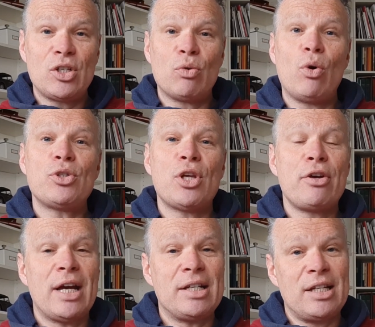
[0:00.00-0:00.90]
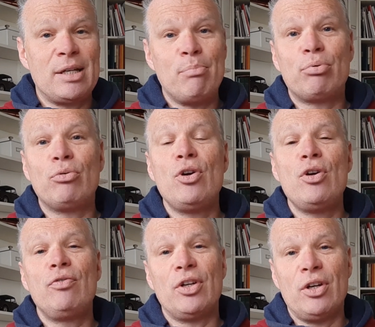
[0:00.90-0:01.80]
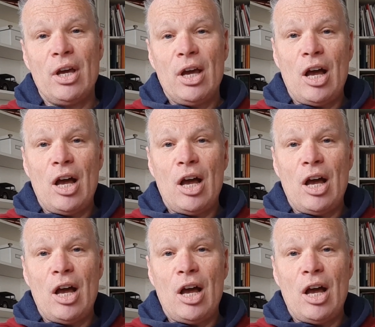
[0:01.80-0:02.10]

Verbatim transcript: are also getting improved and